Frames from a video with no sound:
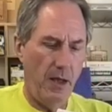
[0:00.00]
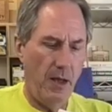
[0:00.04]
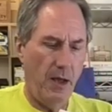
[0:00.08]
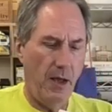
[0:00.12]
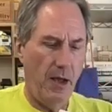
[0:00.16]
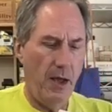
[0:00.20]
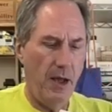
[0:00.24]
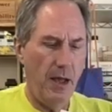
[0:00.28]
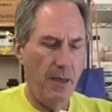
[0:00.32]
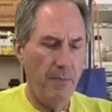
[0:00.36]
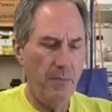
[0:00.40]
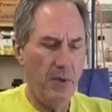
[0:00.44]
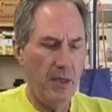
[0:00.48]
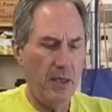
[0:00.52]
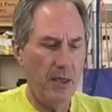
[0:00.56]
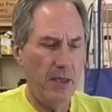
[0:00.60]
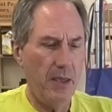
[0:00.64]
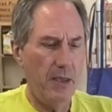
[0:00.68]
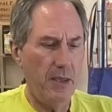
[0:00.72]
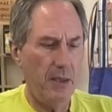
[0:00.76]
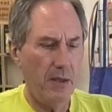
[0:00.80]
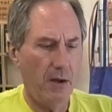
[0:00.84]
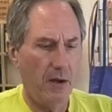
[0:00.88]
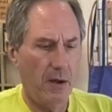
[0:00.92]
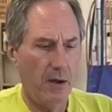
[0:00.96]
I
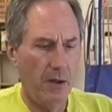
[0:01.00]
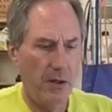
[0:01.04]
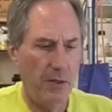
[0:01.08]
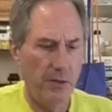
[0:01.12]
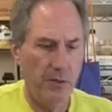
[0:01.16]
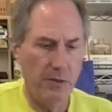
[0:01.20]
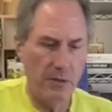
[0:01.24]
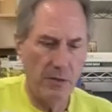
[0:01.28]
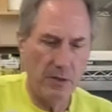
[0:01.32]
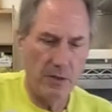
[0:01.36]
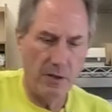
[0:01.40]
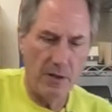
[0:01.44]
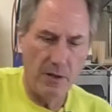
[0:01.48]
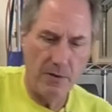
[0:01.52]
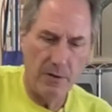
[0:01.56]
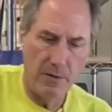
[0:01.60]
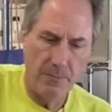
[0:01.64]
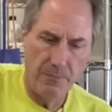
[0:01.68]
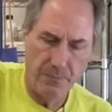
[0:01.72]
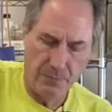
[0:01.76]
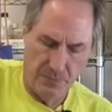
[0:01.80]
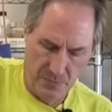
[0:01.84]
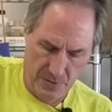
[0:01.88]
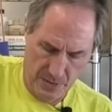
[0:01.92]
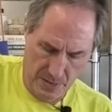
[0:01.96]
may on the
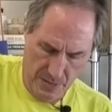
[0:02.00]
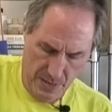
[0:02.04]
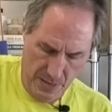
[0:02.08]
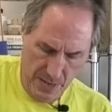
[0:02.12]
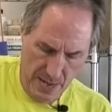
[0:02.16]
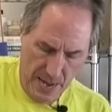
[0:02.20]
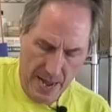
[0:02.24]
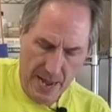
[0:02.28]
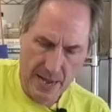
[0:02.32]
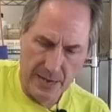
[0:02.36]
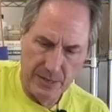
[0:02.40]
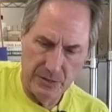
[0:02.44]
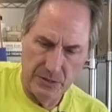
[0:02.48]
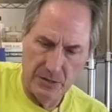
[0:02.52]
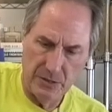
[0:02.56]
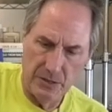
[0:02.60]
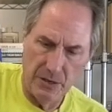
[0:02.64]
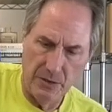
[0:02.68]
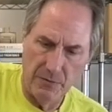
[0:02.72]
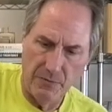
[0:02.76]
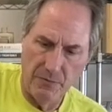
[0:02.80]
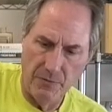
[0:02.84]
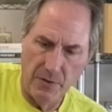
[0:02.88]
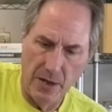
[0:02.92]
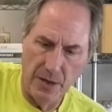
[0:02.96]
last
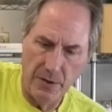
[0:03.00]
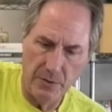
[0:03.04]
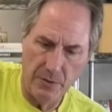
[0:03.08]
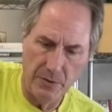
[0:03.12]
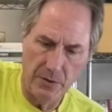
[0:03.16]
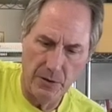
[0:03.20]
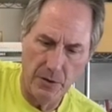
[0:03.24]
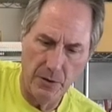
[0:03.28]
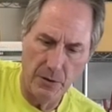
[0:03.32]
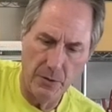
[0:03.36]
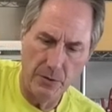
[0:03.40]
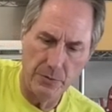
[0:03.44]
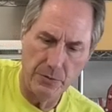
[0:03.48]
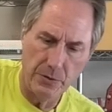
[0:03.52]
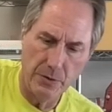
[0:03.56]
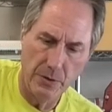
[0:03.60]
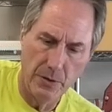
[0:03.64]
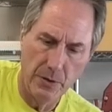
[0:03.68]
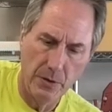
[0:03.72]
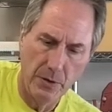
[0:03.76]
and final coat